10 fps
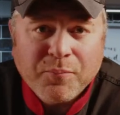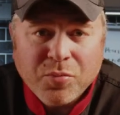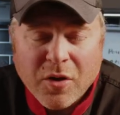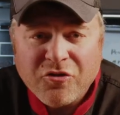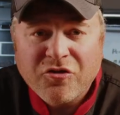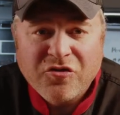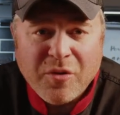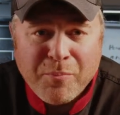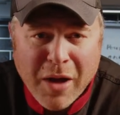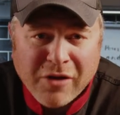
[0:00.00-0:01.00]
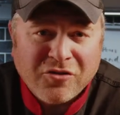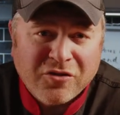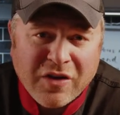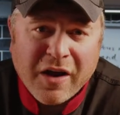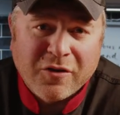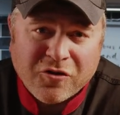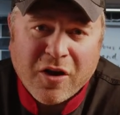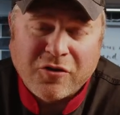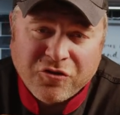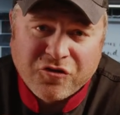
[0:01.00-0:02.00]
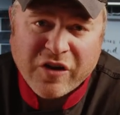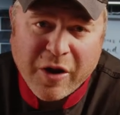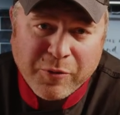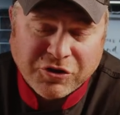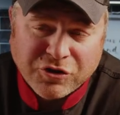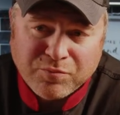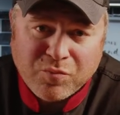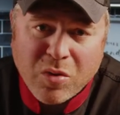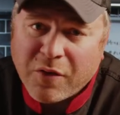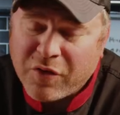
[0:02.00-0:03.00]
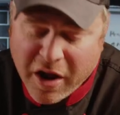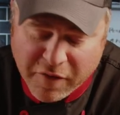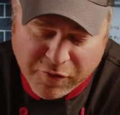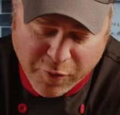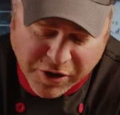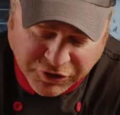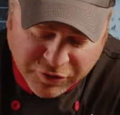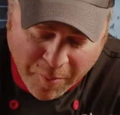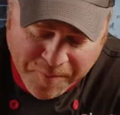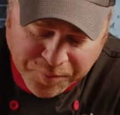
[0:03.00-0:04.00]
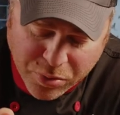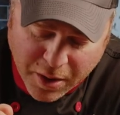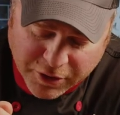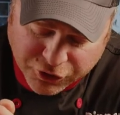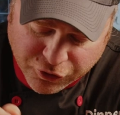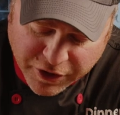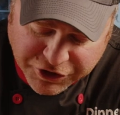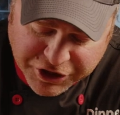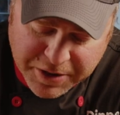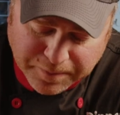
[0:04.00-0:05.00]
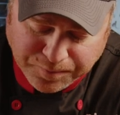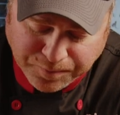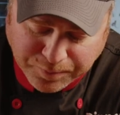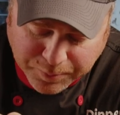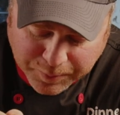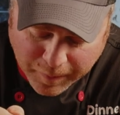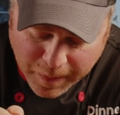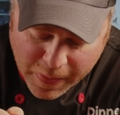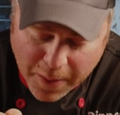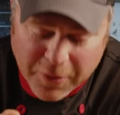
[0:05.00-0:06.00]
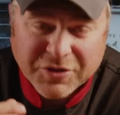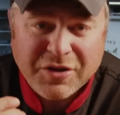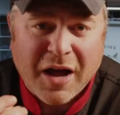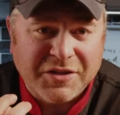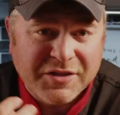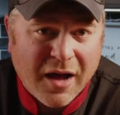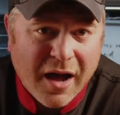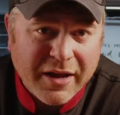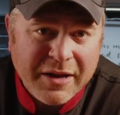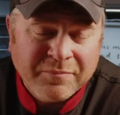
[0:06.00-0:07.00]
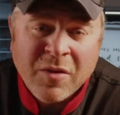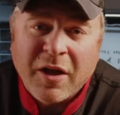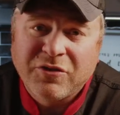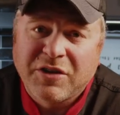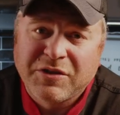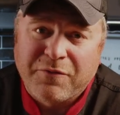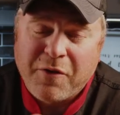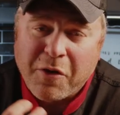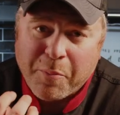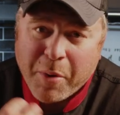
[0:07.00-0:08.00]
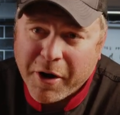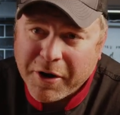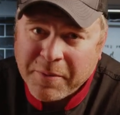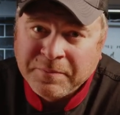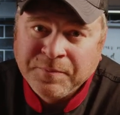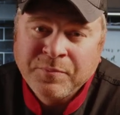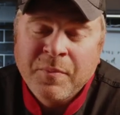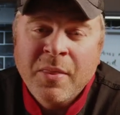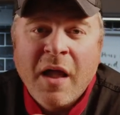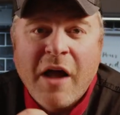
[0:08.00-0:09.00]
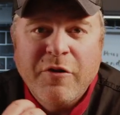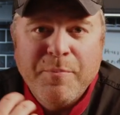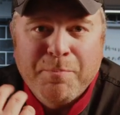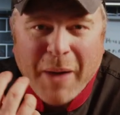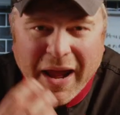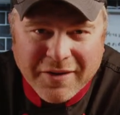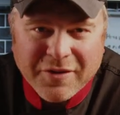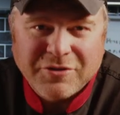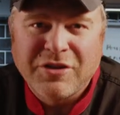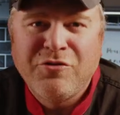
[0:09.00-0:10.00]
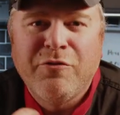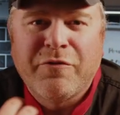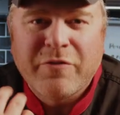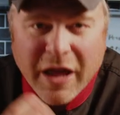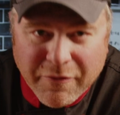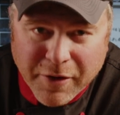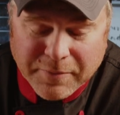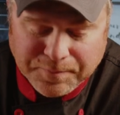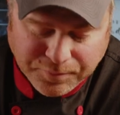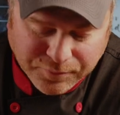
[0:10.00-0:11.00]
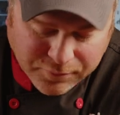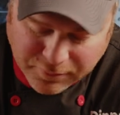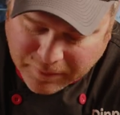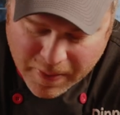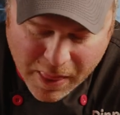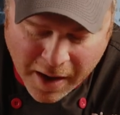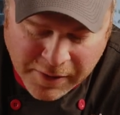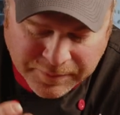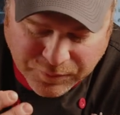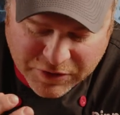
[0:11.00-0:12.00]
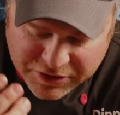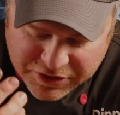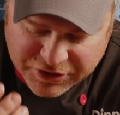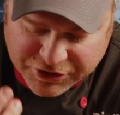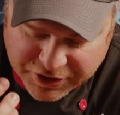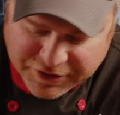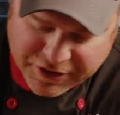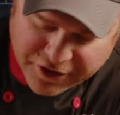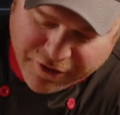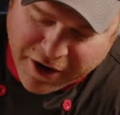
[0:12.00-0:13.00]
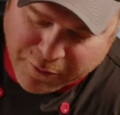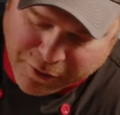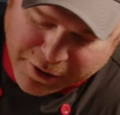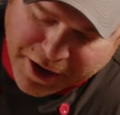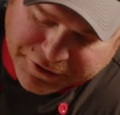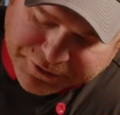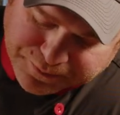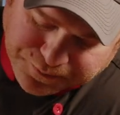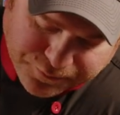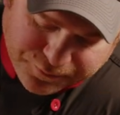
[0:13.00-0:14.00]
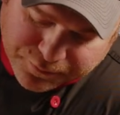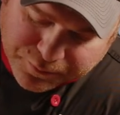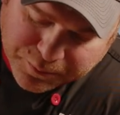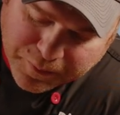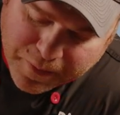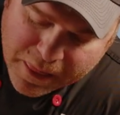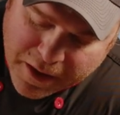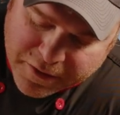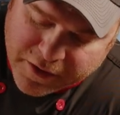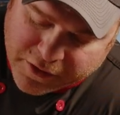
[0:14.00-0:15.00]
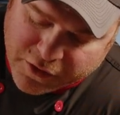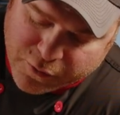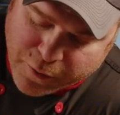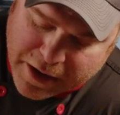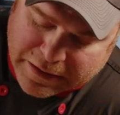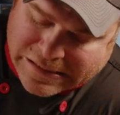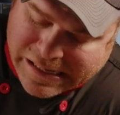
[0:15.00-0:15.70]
this is the best Italian sausage sandwich that ever was. It's crunchy, it's not soggy, it doesn't fall apart. Every bite, there's a new flavor. This is just incredible, guys. This is what